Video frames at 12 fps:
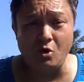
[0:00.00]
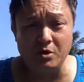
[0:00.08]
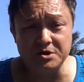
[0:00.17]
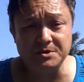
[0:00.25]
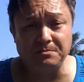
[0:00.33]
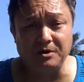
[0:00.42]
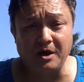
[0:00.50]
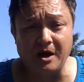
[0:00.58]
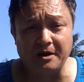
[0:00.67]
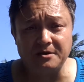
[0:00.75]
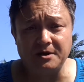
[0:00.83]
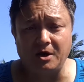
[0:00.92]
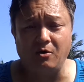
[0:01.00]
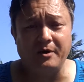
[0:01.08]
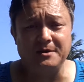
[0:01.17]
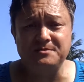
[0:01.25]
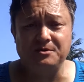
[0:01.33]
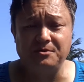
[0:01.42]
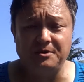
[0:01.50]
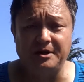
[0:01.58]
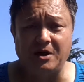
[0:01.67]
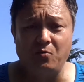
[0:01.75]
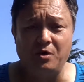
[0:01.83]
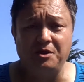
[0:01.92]
is it blocked? Oh, absolutely
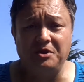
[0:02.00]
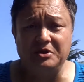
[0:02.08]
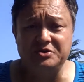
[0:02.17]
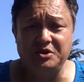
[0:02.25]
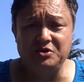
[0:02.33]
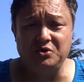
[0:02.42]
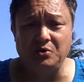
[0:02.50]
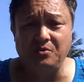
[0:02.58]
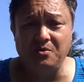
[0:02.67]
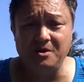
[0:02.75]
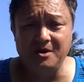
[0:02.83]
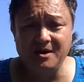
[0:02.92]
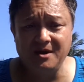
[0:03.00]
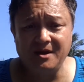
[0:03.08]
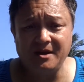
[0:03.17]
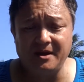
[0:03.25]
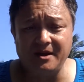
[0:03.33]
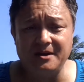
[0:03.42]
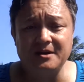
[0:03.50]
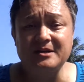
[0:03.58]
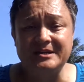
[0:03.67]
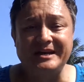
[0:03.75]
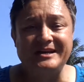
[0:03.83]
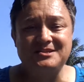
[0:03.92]
not. One of the things I do
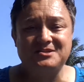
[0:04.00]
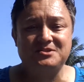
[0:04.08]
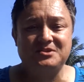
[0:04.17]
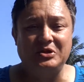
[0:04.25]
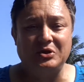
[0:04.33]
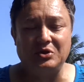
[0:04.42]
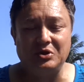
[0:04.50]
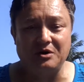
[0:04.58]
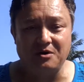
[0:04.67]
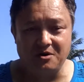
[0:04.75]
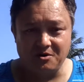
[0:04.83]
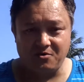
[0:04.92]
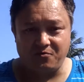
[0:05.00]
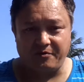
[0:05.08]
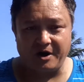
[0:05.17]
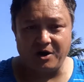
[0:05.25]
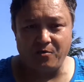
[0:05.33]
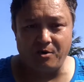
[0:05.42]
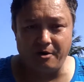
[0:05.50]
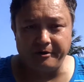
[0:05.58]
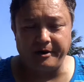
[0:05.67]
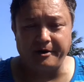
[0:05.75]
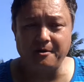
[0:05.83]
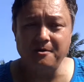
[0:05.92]
test their firewall
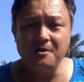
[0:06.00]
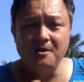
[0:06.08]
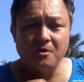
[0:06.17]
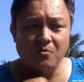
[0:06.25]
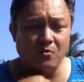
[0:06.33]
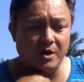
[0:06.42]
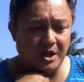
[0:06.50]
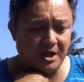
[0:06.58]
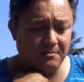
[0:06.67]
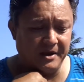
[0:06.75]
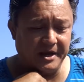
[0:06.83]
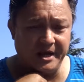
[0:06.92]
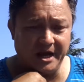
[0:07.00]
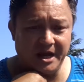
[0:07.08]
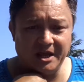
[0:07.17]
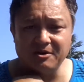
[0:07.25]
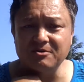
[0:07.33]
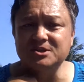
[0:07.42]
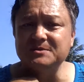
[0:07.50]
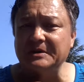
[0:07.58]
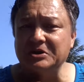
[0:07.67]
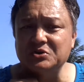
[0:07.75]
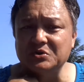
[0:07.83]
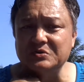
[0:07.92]
here. In the beginning, there were some
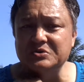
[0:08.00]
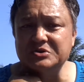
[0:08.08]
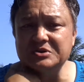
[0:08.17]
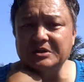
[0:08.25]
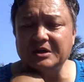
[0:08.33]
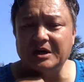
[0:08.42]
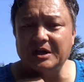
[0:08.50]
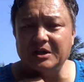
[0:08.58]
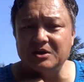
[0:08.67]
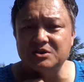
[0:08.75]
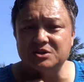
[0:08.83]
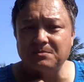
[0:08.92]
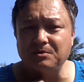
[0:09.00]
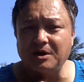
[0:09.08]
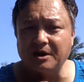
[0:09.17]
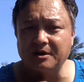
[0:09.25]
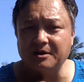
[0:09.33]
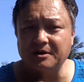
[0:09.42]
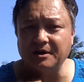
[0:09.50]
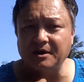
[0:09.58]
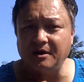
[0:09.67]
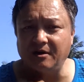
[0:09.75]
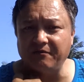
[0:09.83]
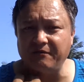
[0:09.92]
issues. They used to block
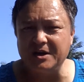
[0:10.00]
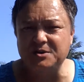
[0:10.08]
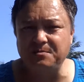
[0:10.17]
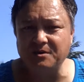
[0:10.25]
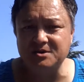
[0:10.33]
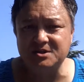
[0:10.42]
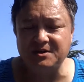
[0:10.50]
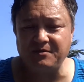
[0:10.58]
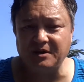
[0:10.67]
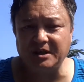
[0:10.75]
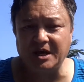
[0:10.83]
Facebook and stuff like